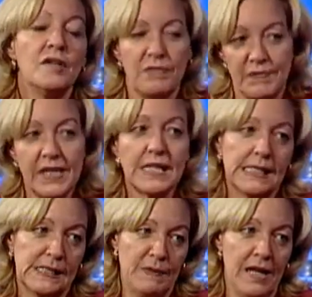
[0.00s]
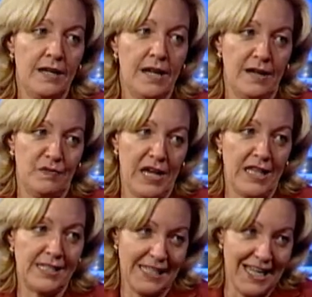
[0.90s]
but because it's mandated by the
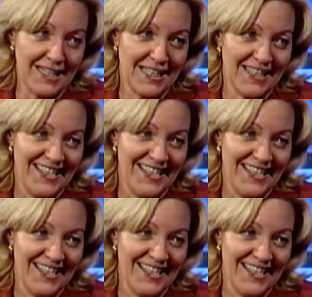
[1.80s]
state.